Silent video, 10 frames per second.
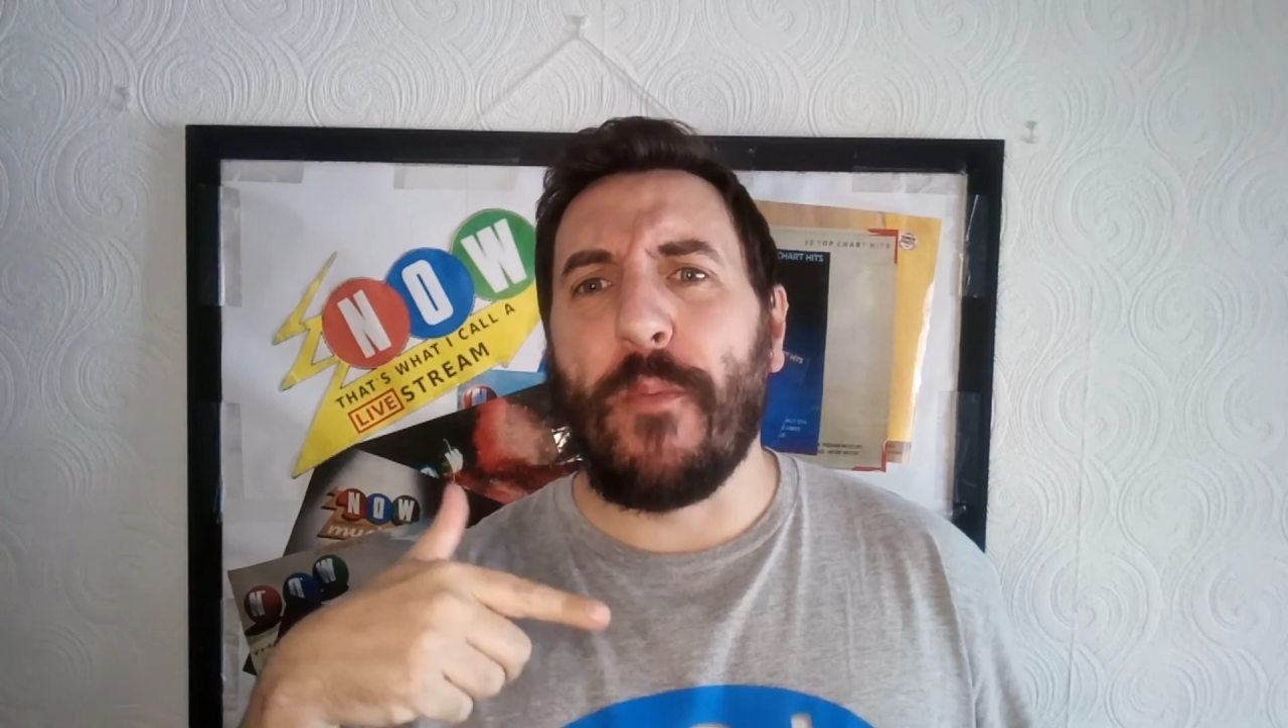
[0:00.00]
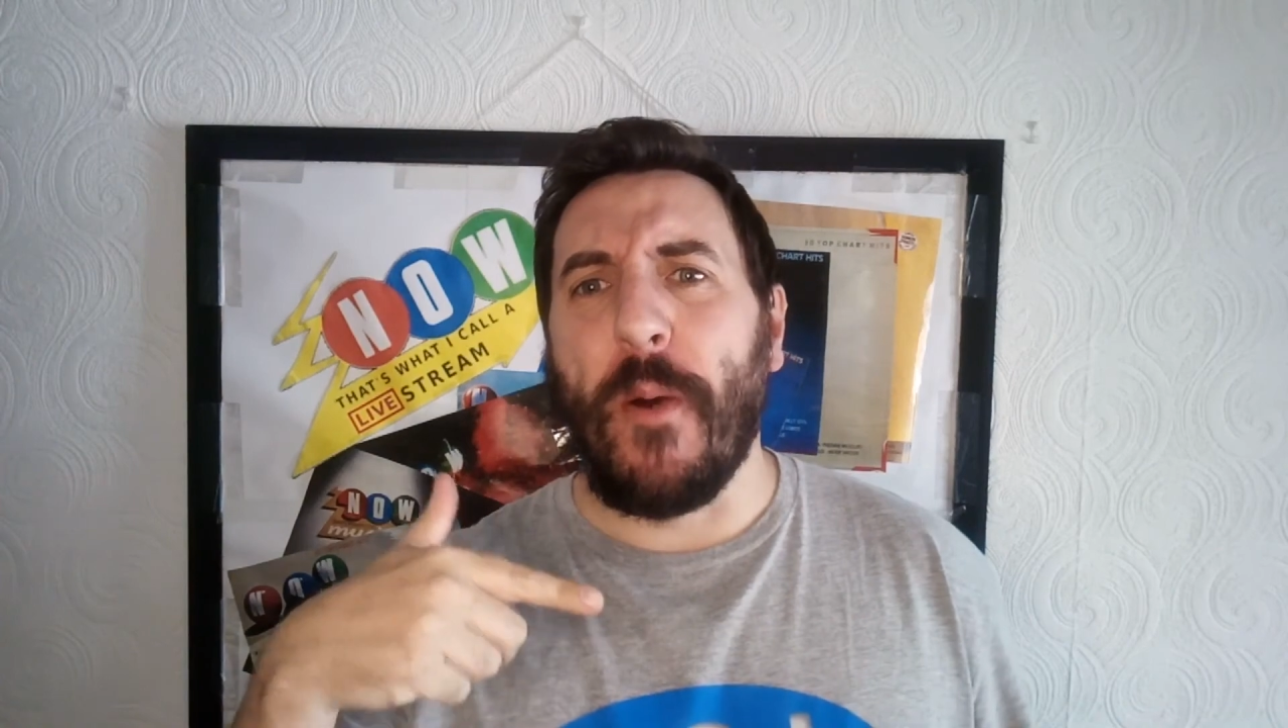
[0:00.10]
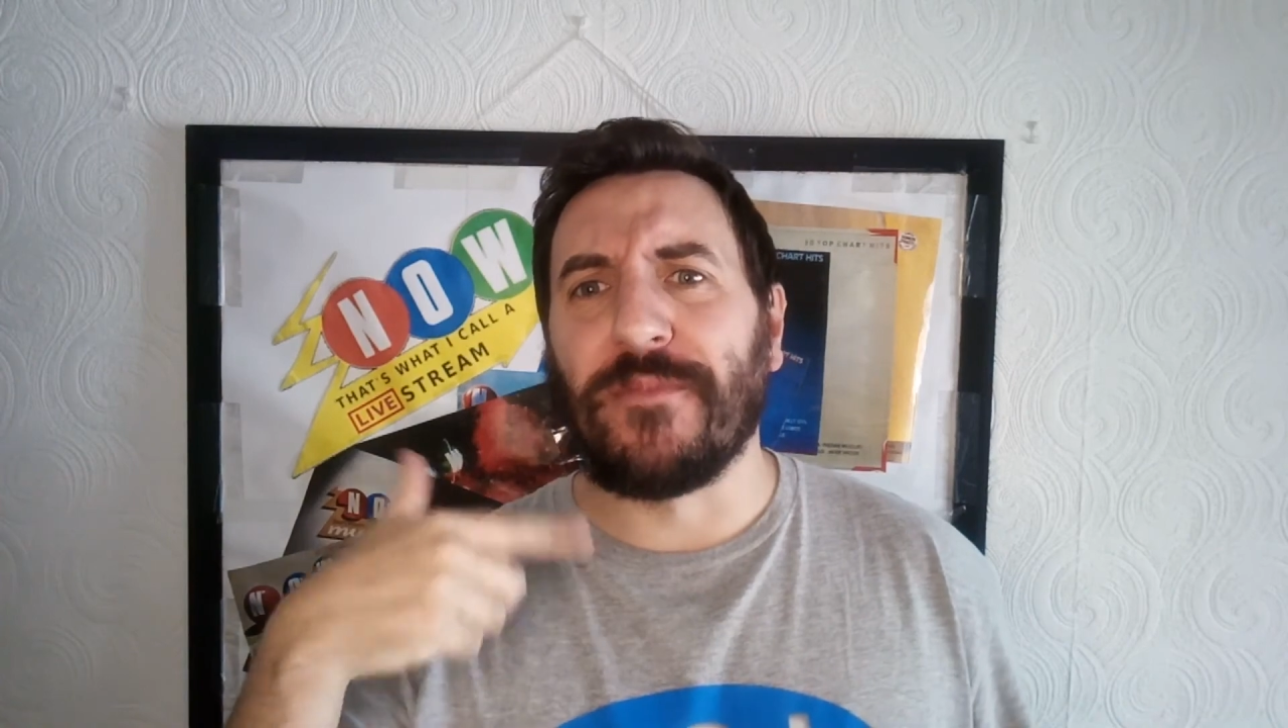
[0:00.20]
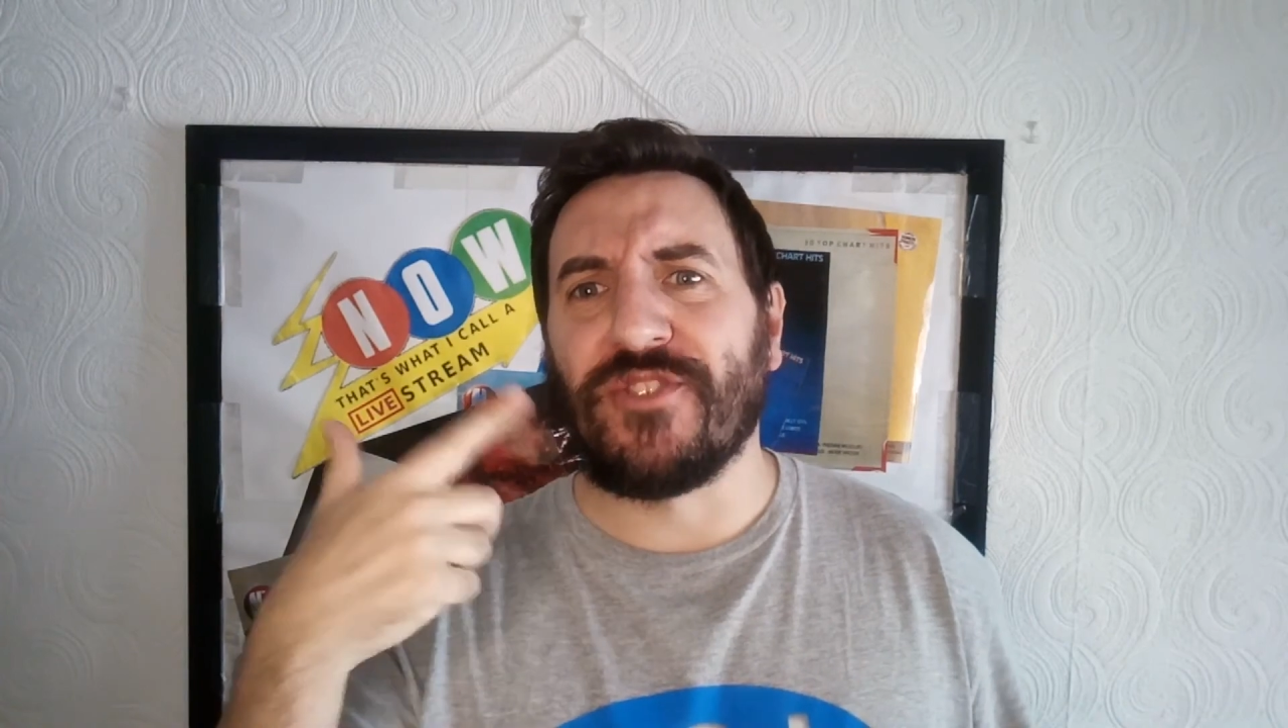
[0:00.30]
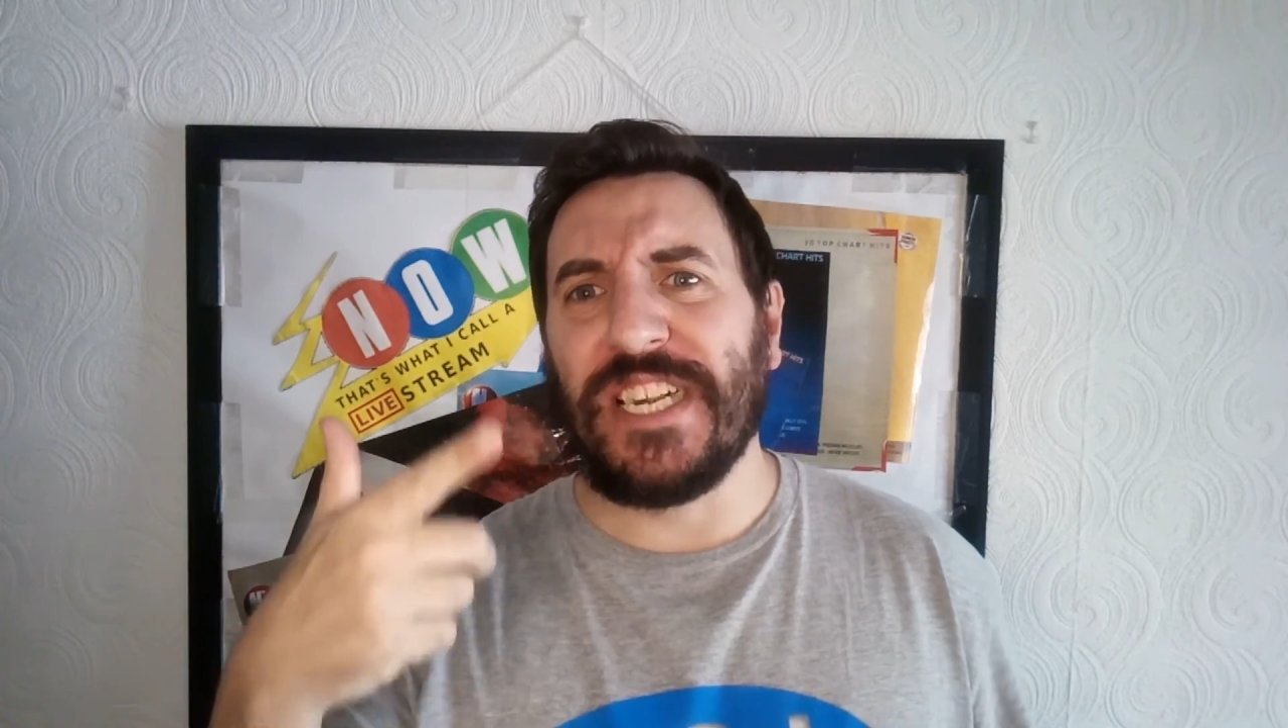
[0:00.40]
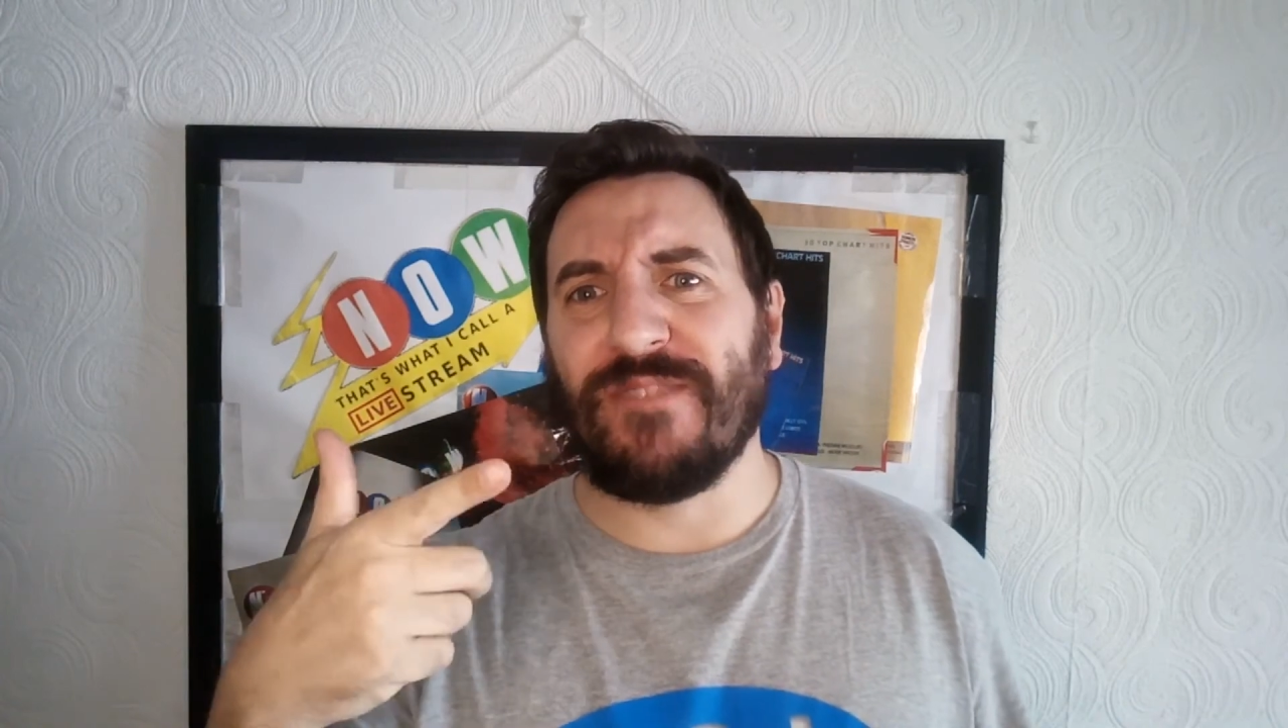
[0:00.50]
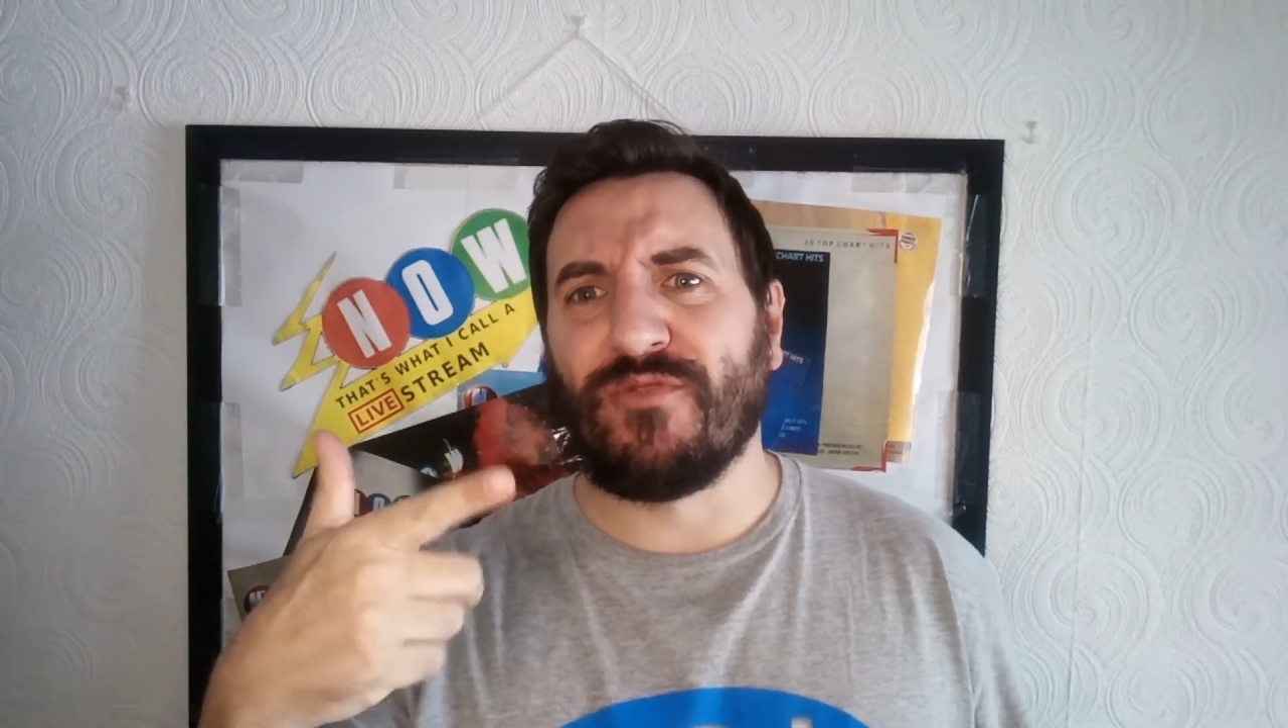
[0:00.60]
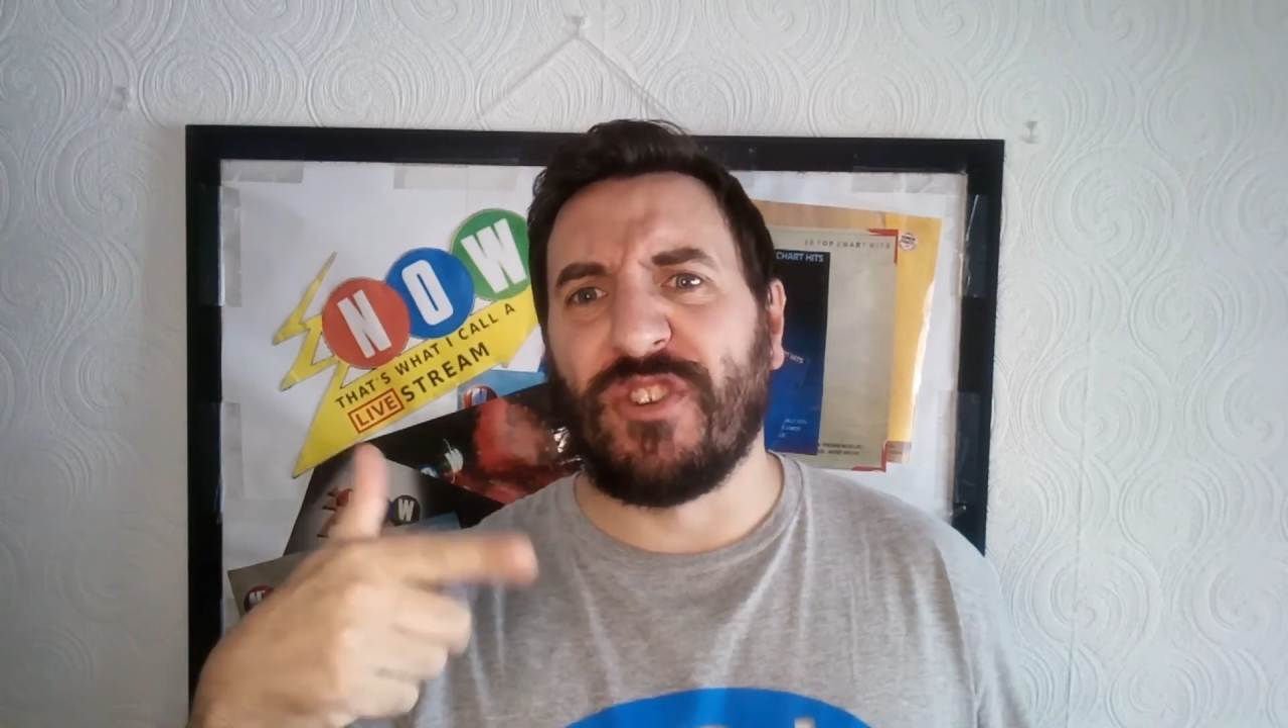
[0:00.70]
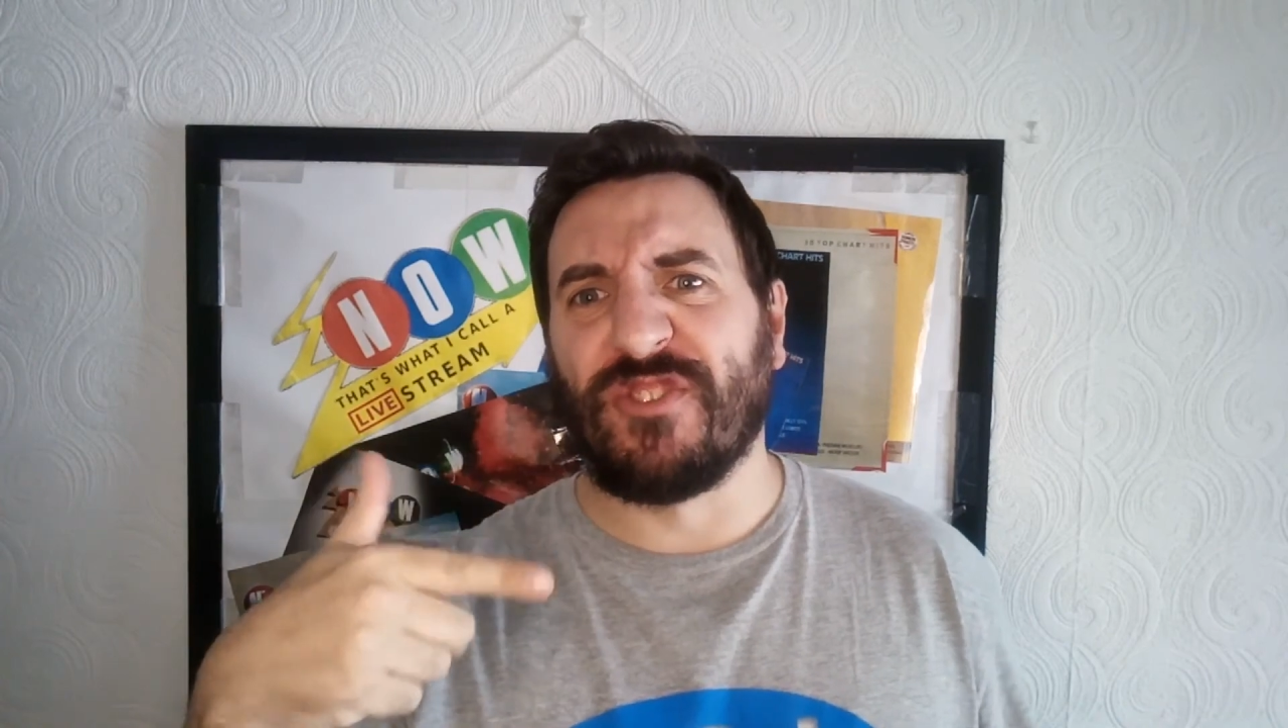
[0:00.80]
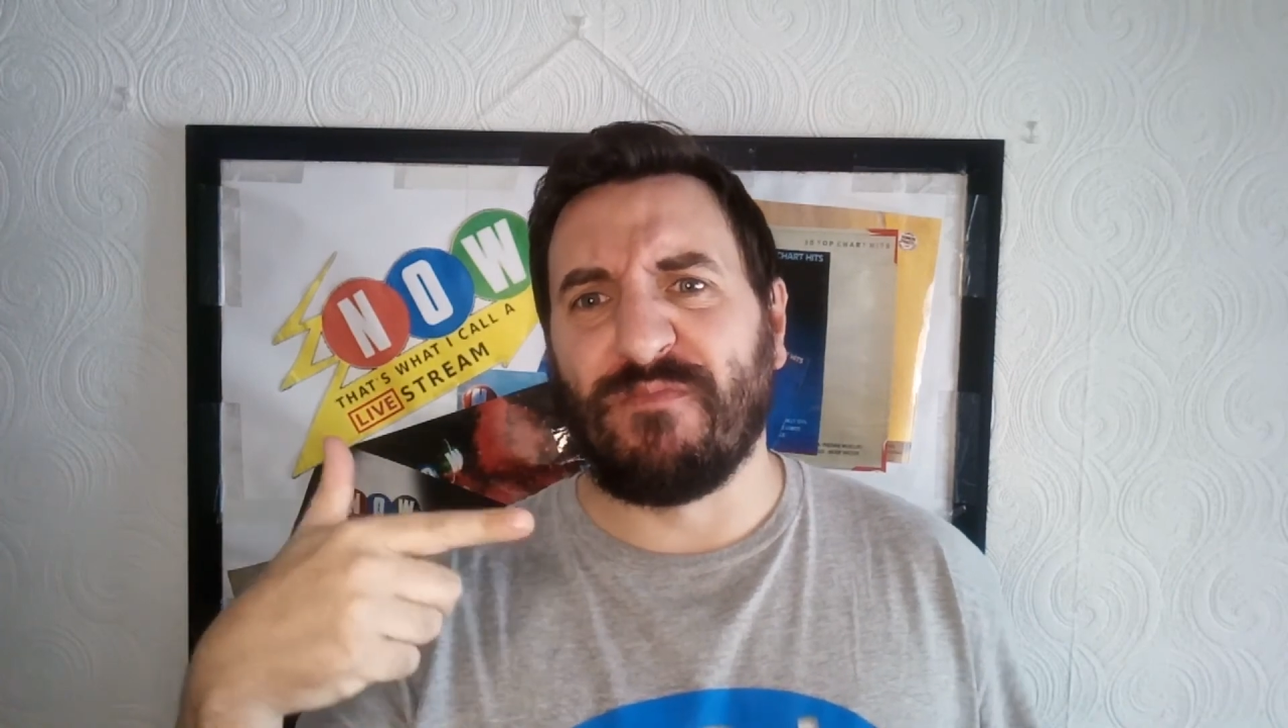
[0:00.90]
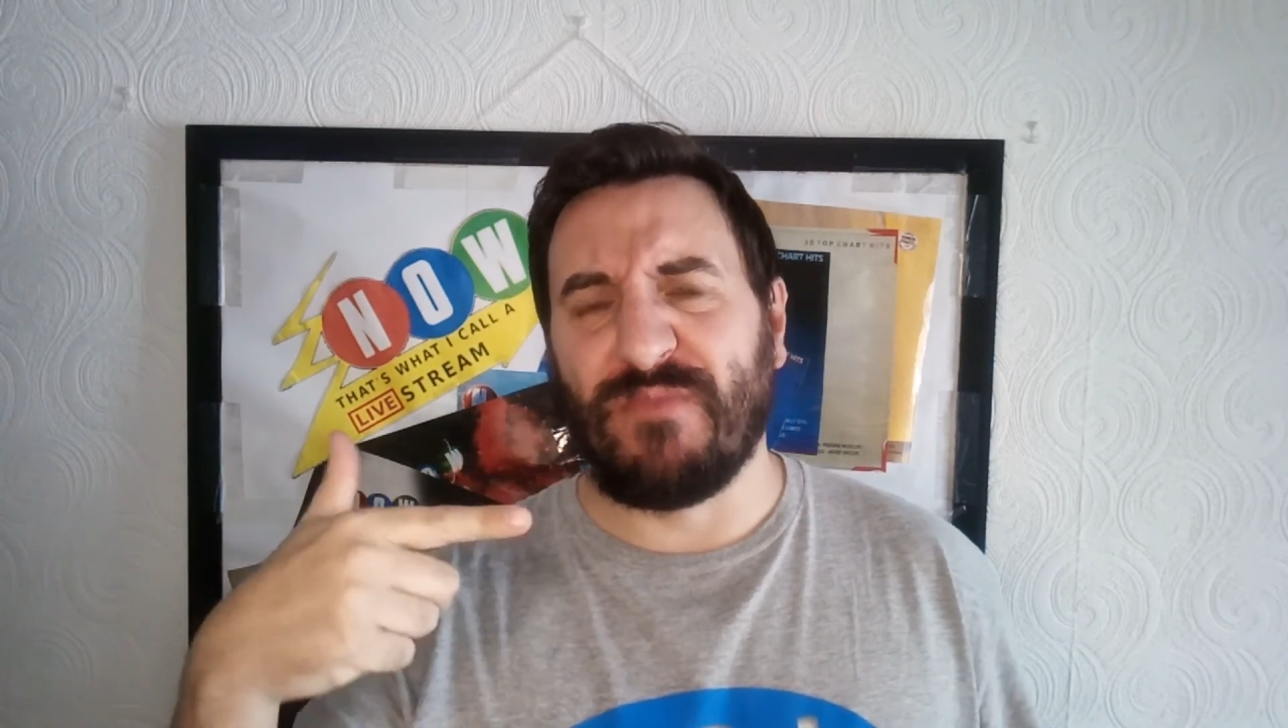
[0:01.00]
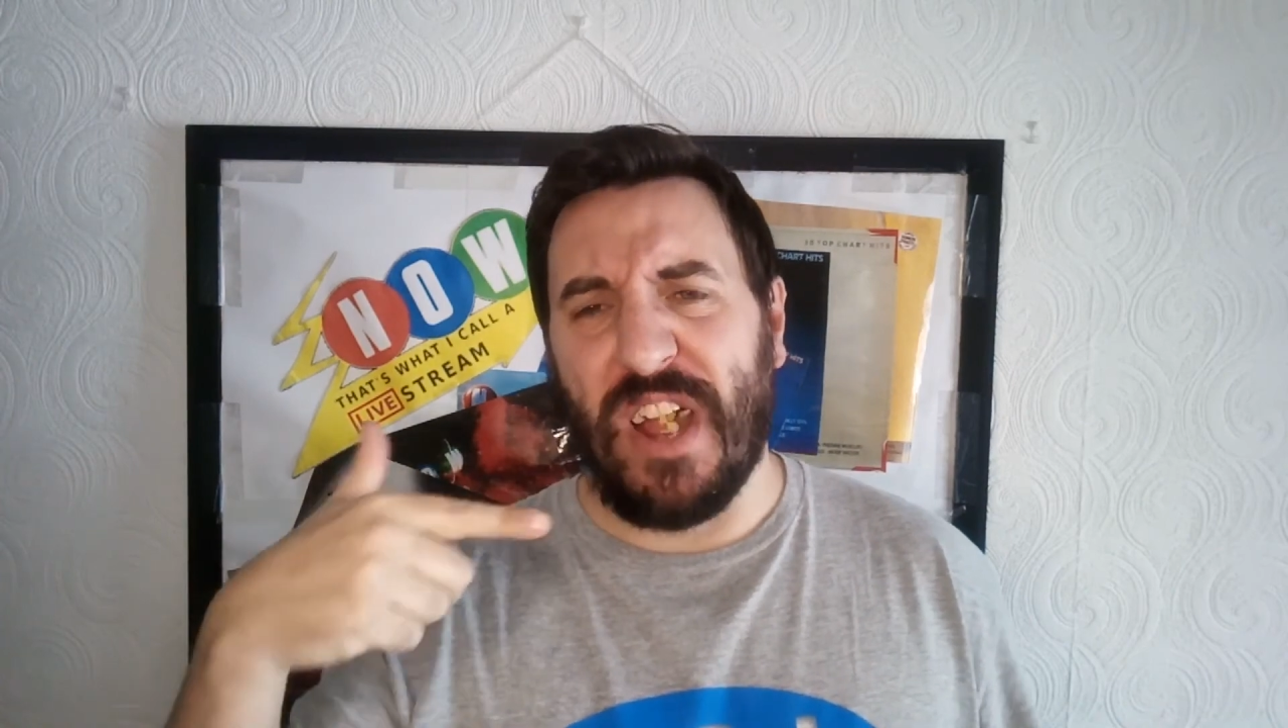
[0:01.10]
what I'm saying because,